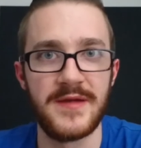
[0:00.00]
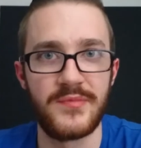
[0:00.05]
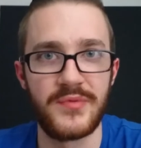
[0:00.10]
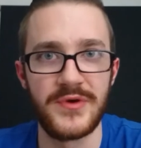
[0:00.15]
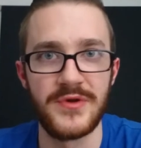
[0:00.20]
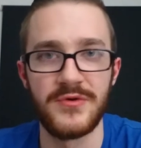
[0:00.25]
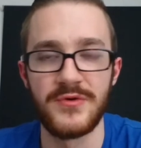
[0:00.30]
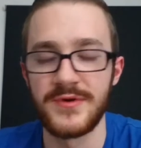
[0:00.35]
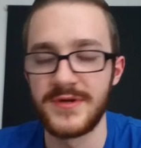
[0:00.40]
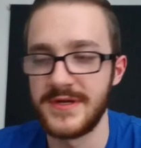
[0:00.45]
their
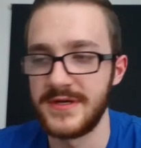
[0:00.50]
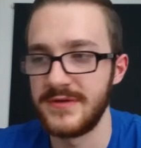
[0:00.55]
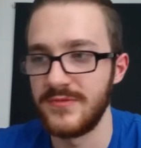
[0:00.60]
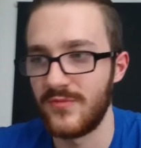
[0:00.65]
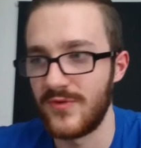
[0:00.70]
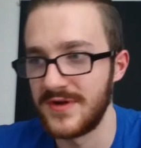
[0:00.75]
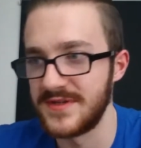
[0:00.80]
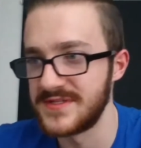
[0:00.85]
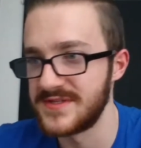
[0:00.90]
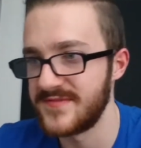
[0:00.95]
pre-order
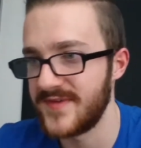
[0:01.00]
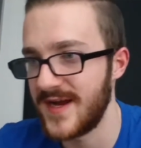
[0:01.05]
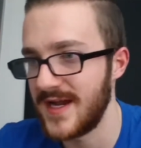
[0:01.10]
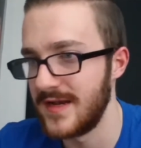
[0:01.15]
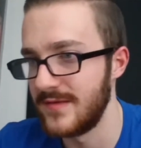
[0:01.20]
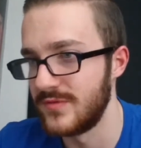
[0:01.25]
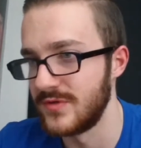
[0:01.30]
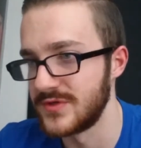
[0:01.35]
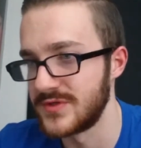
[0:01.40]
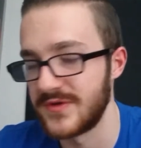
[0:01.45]
one's
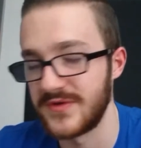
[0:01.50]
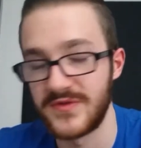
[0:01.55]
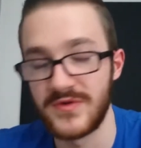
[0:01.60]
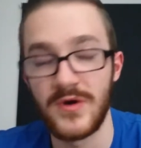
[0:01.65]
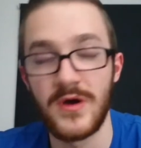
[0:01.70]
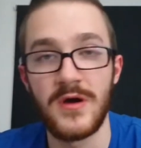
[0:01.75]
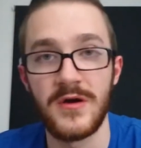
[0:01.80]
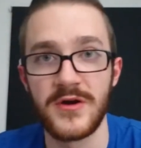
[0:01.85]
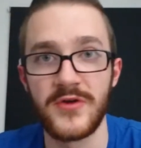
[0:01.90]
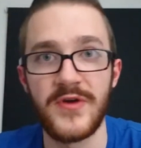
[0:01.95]
available so I
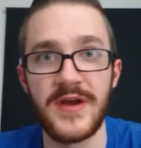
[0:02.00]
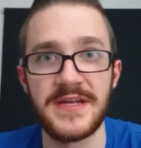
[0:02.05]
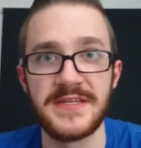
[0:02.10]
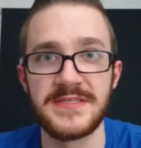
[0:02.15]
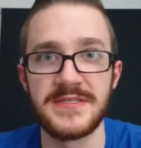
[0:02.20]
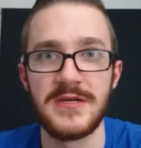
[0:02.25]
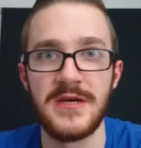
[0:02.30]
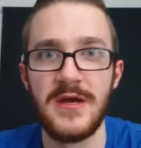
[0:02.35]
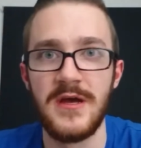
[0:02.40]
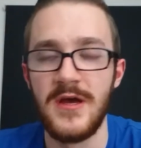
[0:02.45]
thought oh
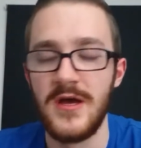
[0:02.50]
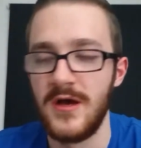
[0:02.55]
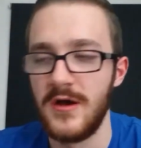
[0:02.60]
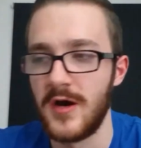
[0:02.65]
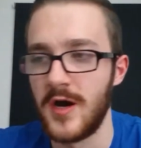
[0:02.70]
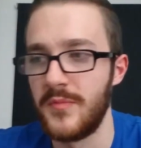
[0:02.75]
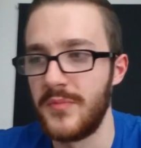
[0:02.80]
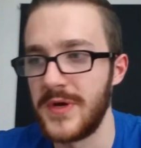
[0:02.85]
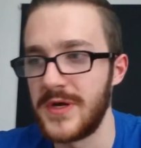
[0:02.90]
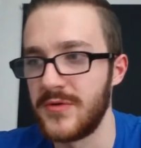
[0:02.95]
great
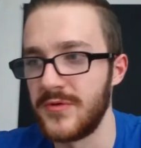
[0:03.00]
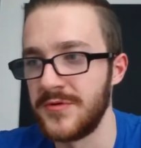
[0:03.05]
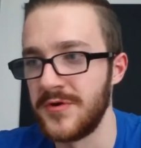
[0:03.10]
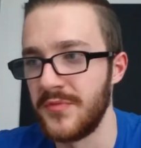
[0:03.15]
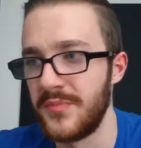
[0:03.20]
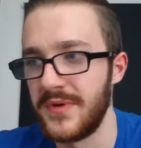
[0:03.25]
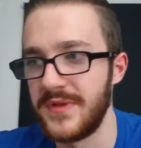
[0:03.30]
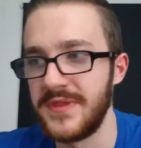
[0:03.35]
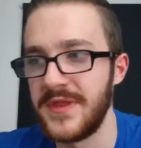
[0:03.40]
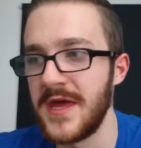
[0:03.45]
I'll pick one
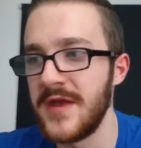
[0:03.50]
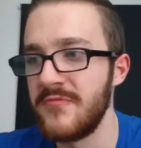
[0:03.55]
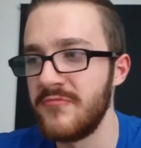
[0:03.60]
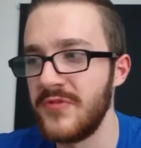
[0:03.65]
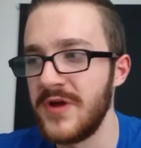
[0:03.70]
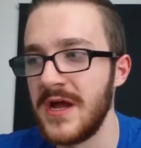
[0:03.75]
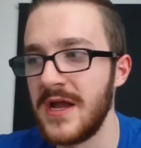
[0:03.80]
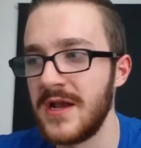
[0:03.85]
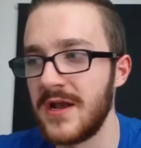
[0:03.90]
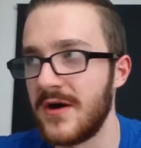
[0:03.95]
up and
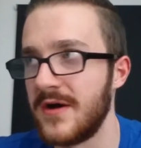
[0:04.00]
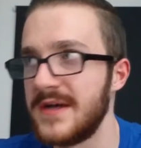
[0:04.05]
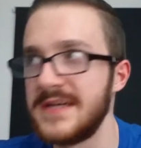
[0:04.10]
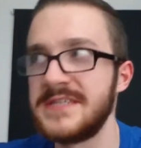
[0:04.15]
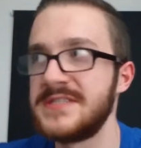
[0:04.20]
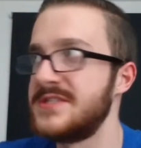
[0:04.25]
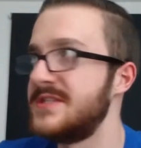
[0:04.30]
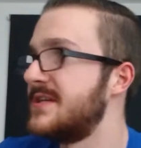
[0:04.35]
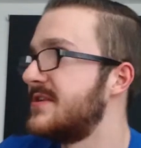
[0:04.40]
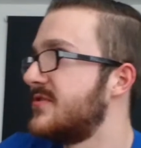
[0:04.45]
then
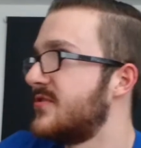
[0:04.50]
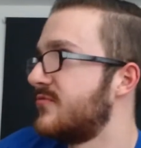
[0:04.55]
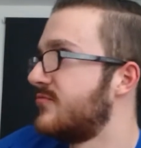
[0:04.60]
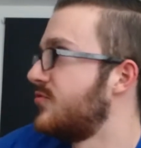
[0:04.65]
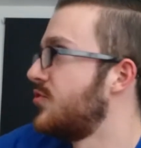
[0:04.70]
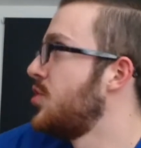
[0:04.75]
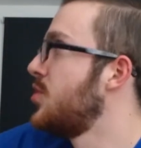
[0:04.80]
realized that the